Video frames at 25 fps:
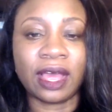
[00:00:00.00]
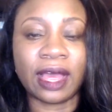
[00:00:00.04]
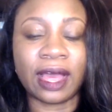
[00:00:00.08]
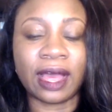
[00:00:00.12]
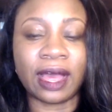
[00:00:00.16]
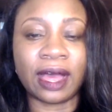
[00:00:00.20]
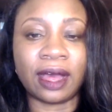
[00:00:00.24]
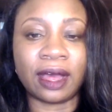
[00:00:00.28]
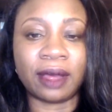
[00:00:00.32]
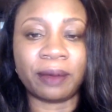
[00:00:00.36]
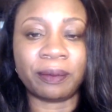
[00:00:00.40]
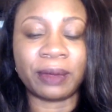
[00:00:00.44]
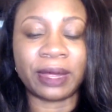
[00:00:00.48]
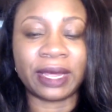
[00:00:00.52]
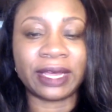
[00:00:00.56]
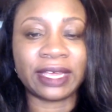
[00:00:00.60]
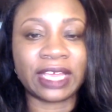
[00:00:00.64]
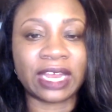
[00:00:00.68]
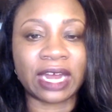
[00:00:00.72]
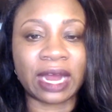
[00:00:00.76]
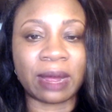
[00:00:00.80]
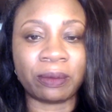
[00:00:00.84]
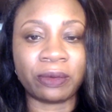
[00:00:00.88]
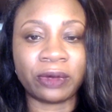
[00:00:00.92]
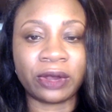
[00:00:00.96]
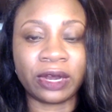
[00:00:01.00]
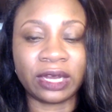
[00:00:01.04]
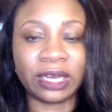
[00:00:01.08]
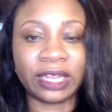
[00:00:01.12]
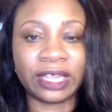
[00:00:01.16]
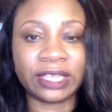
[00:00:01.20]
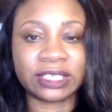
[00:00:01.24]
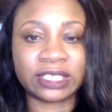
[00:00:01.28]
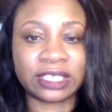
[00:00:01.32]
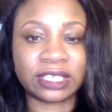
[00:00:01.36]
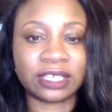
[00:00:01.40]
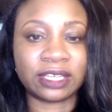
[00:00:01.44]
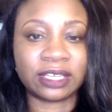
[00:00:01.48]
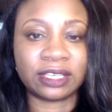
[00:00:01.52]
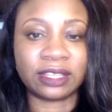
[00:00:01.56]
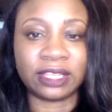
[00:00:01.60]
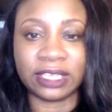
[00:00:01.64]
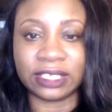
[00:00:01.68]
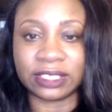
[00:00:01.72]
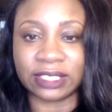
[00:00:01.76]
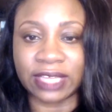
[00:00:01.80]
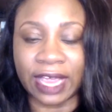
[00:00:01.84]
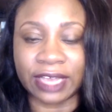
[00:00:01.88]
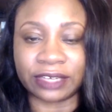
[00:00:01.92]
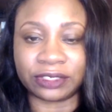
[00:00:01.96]
Again, I'm going to link to these
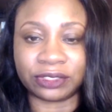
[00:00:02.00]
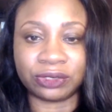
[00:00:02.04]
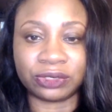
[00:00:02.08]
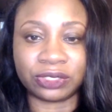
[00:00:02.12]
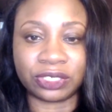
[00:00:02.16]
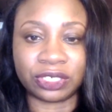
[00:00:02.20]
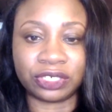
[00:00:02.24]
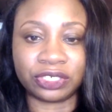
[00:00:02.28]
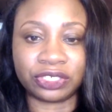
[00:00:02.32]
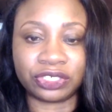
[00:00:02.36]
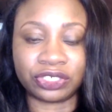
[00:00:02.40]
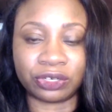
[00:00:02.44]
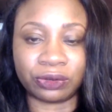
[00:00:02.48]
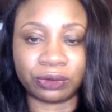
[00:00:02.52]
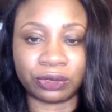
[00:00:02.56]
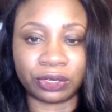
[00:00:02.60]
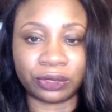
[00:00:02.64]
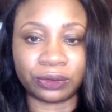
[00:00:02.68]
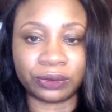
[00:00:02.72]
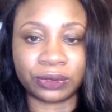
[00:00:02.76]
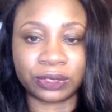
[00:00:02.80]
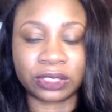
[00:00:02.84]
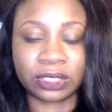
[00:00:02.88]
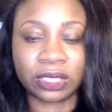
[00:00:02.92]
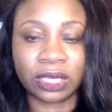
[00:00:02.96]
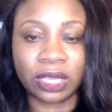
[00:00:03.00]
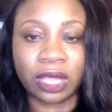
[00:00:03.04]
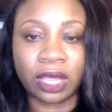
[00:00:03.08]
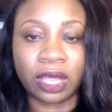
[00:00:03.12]
statutes in the show notes.